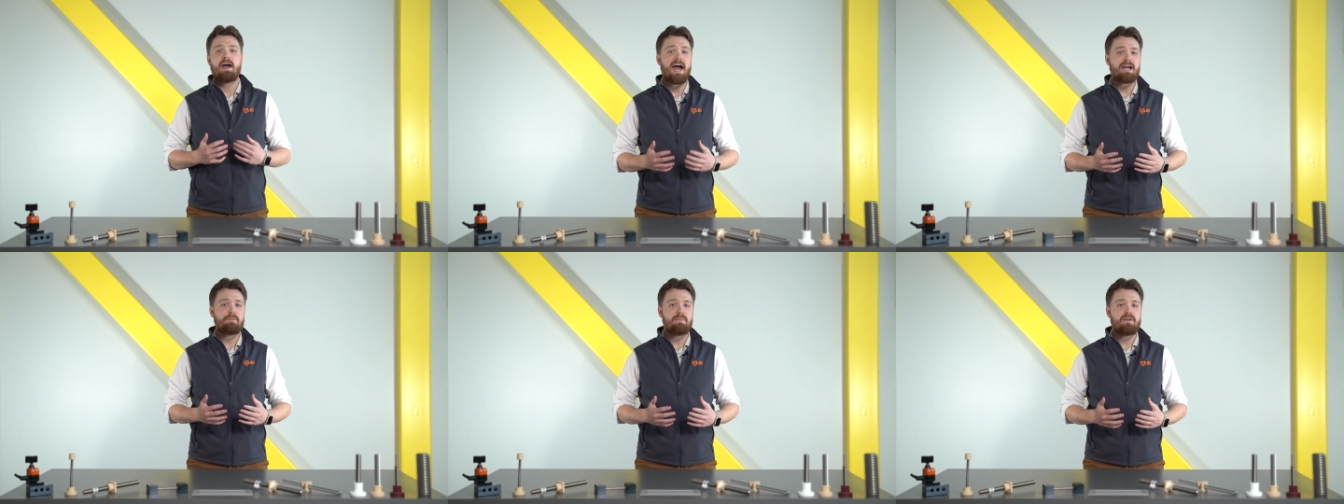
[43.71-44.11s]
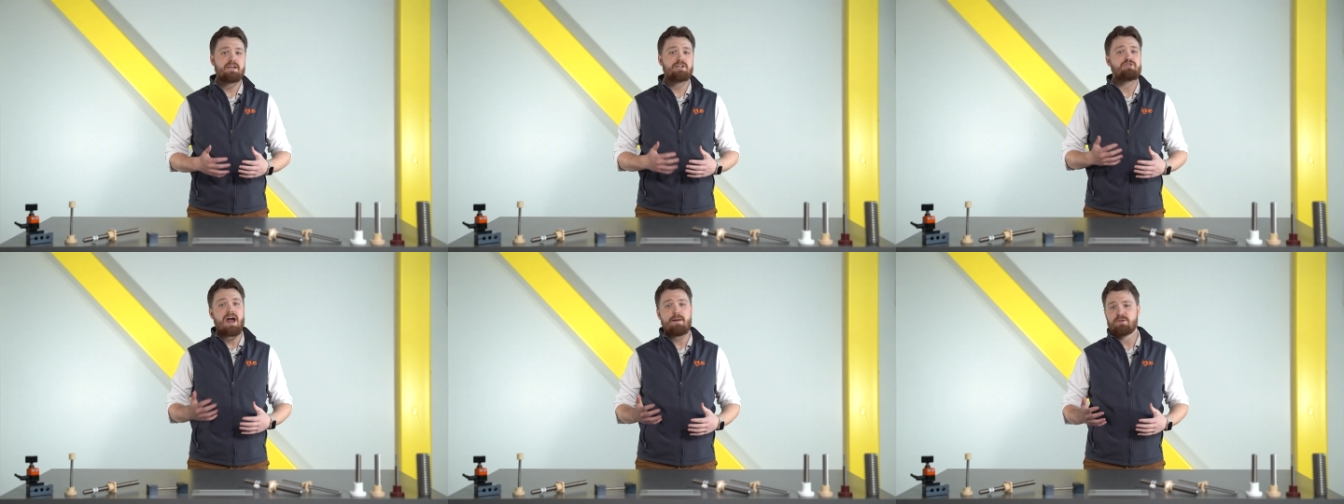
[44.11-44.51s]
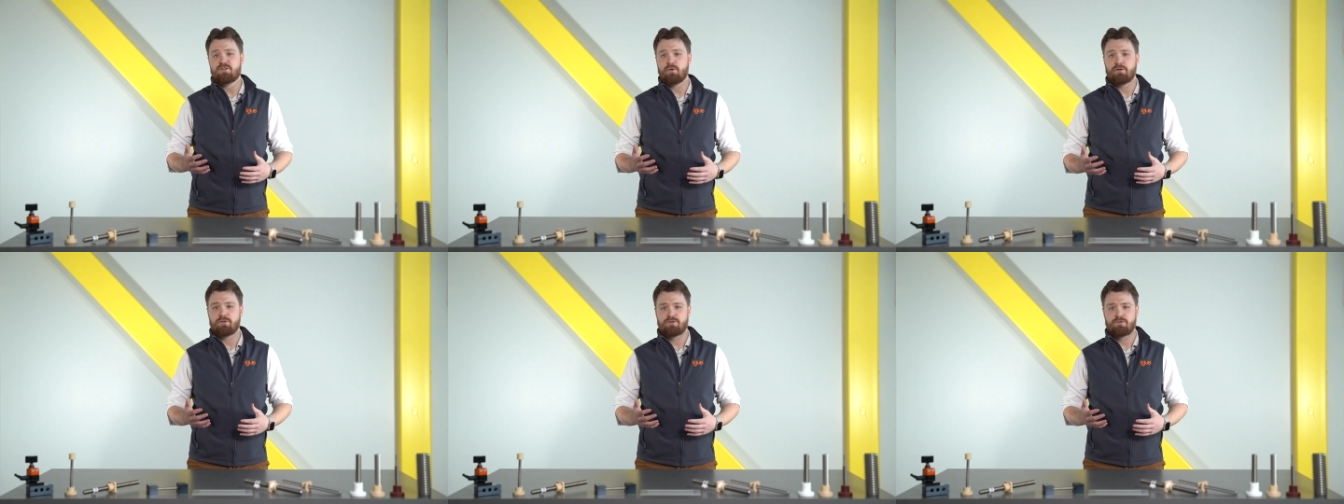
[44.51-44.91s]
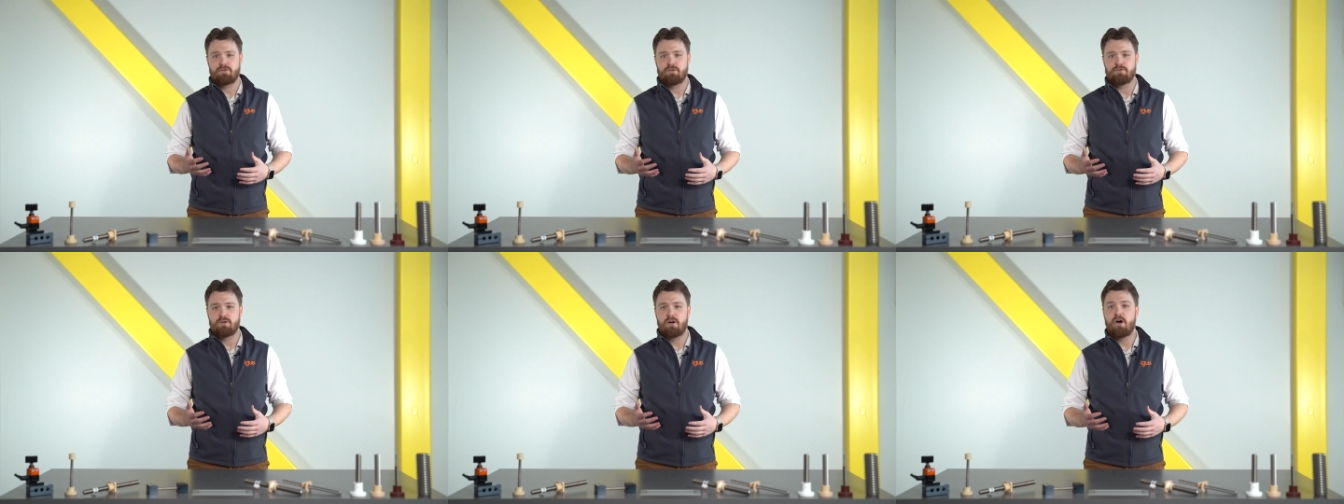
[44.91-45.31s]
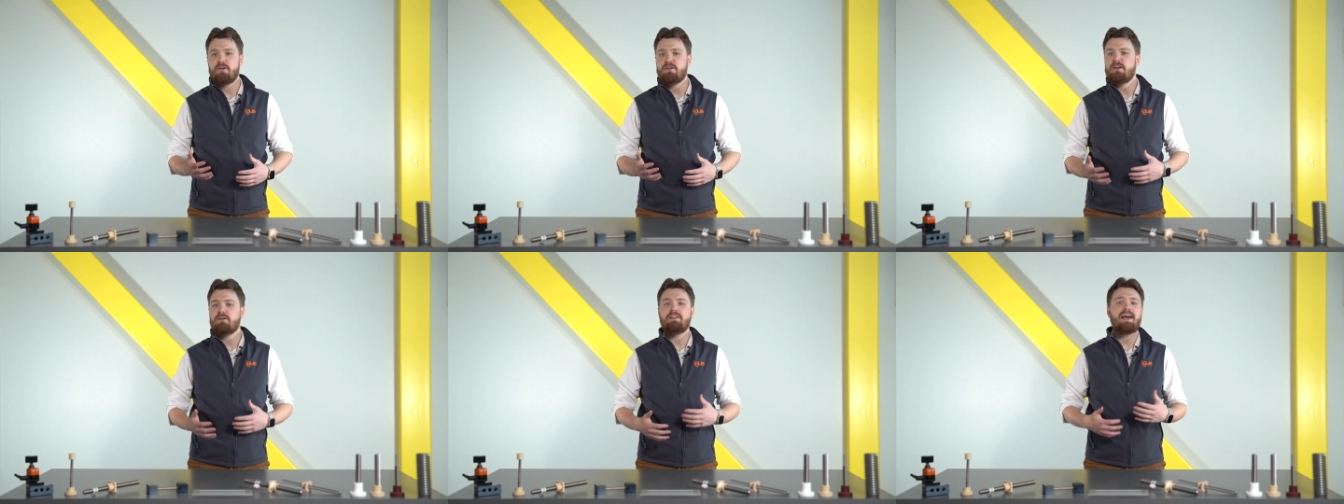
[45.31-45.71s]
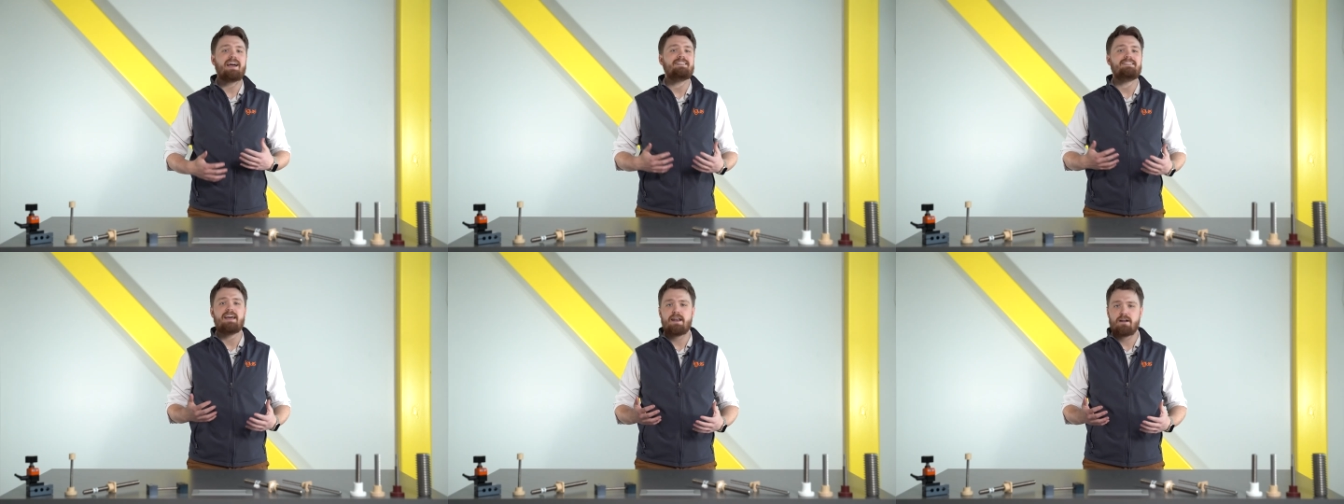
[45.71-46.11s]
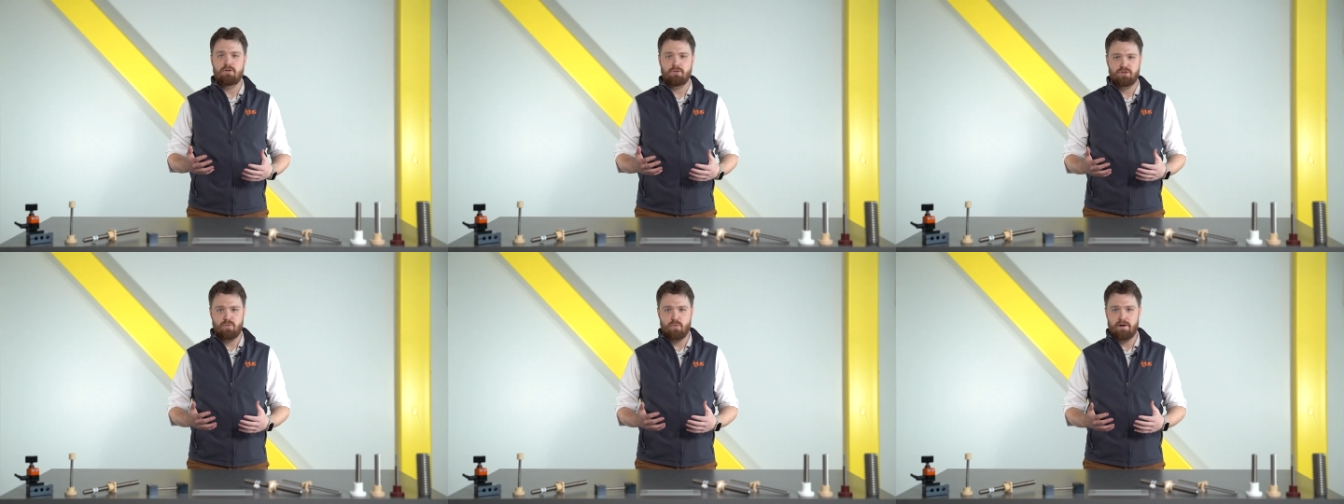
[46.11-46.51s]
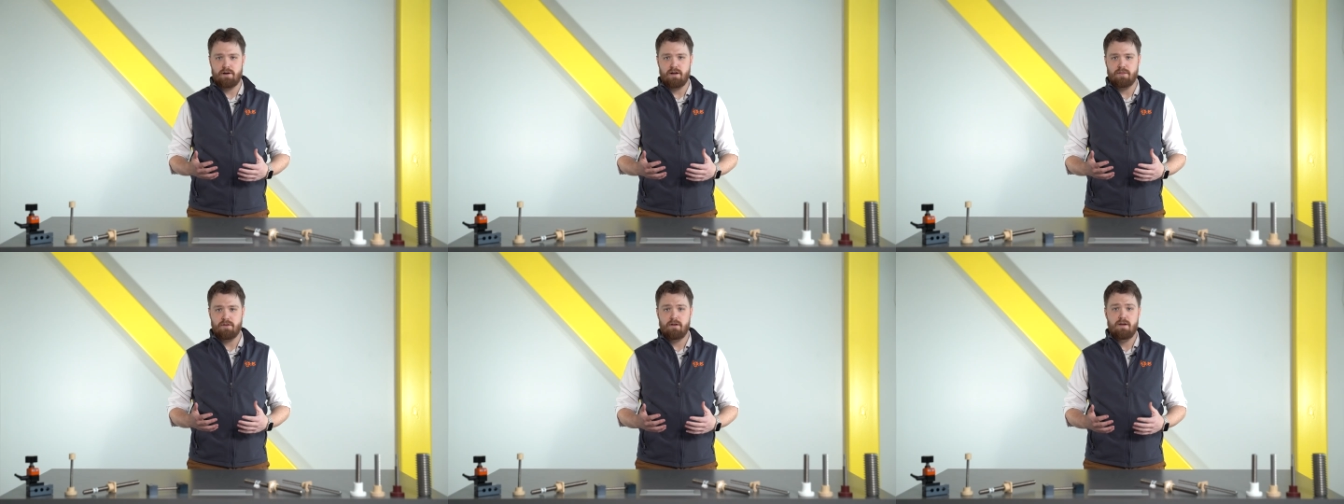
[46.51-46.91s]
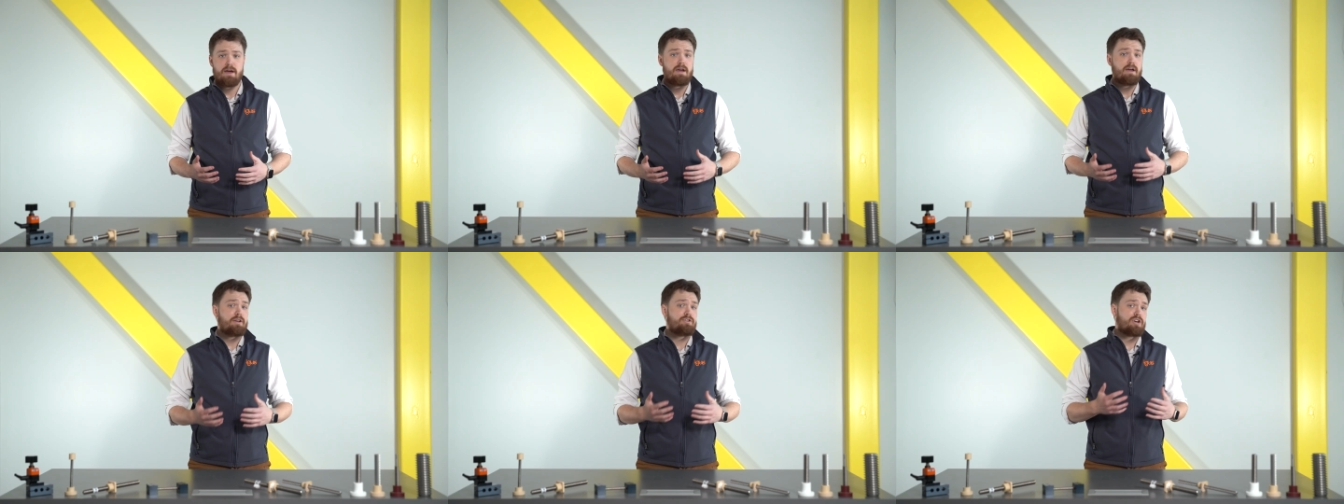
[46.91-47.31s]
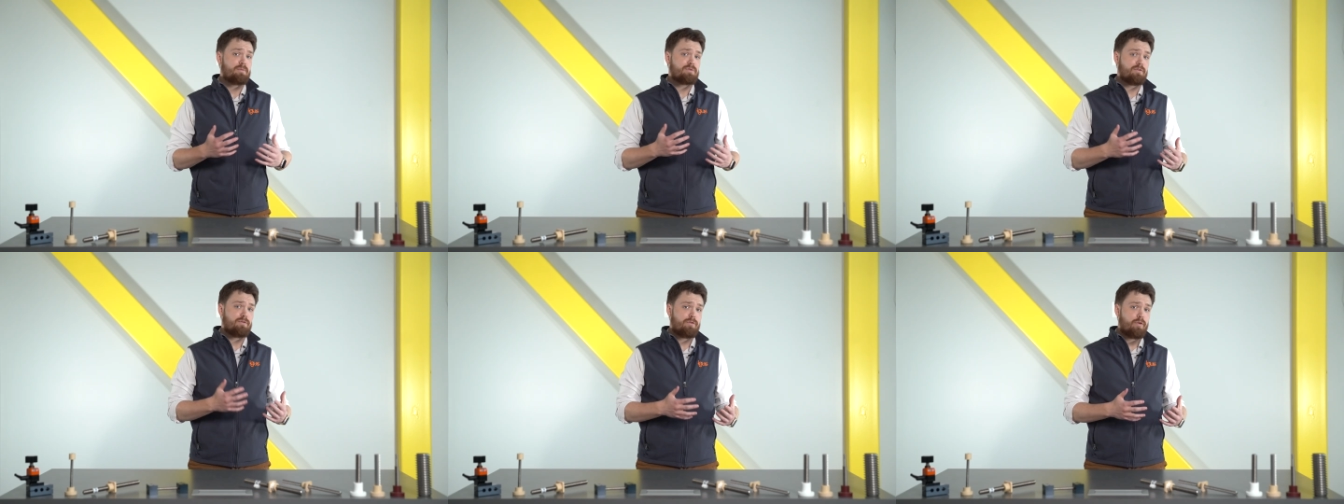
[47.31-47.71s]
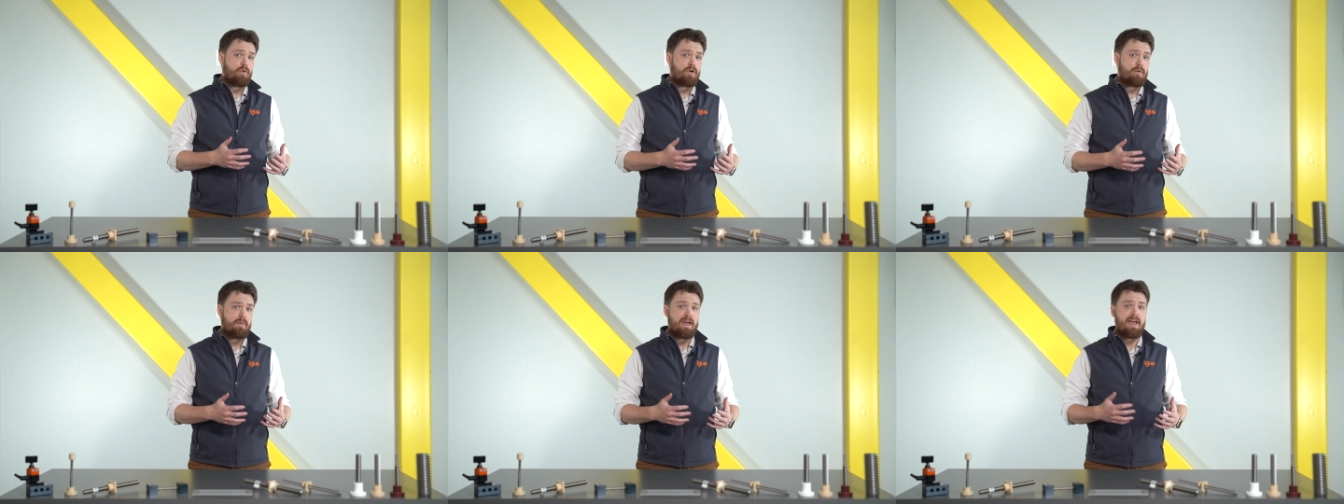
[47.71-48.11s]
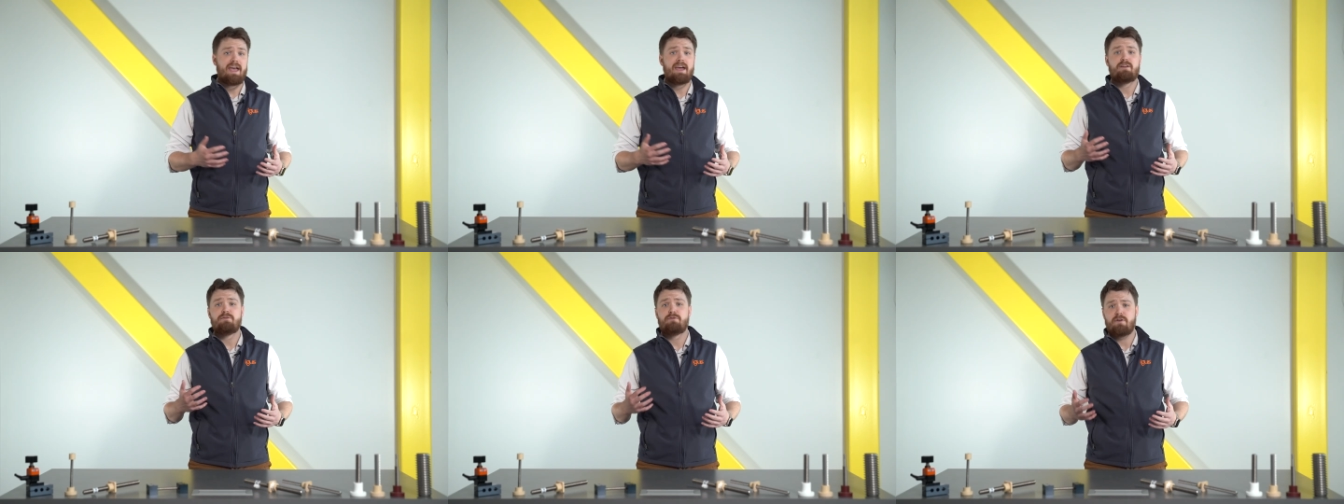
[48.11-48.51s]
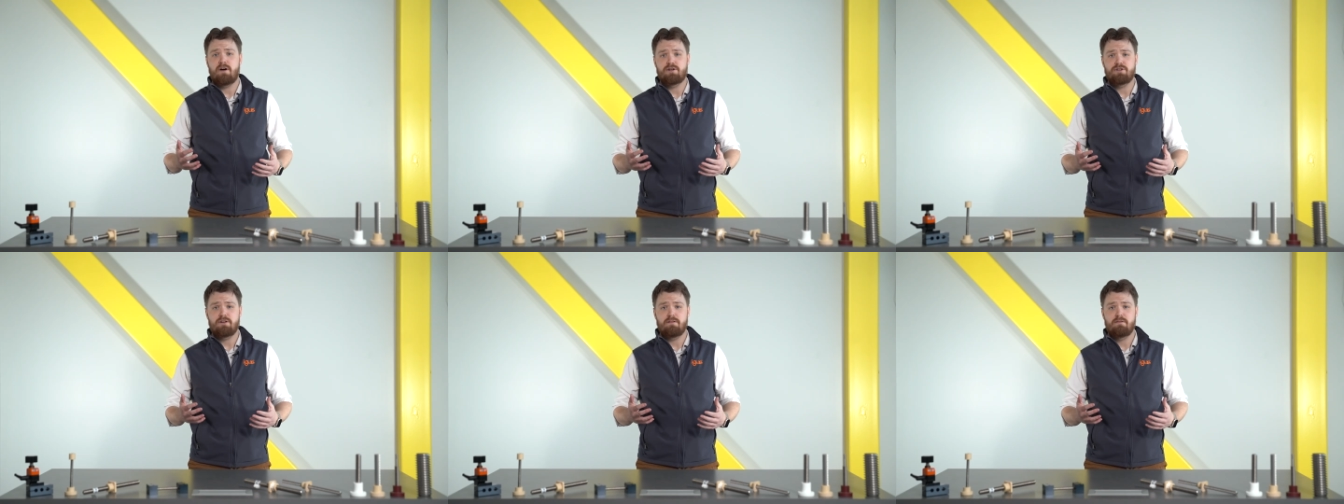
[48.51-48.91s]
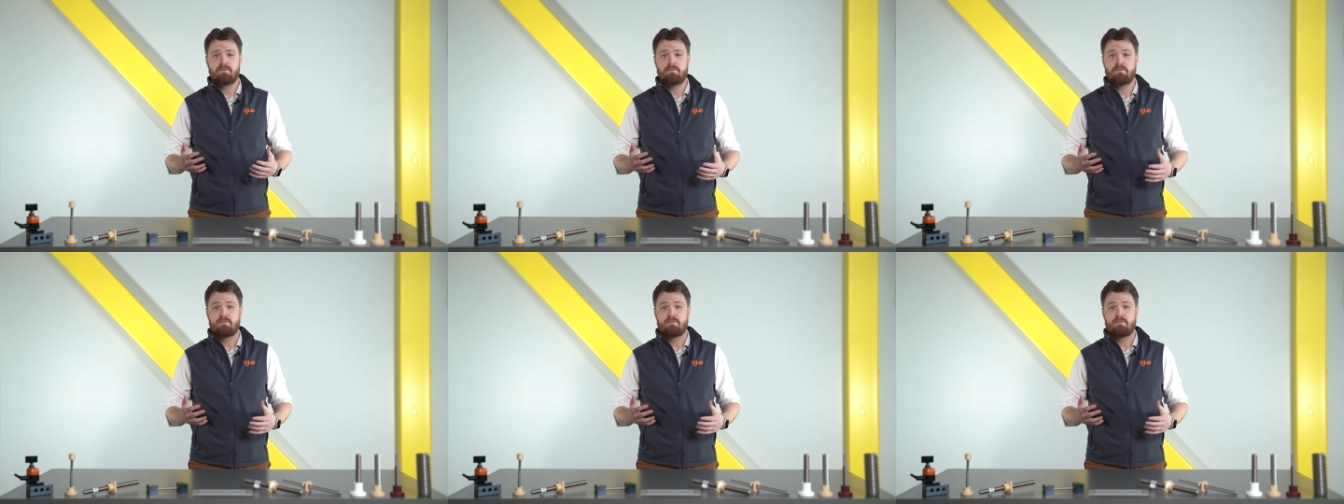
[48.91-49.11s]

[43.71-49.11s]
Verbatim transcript: Acme and trapezoidal screws are nearly identical to one another in terms of form and function.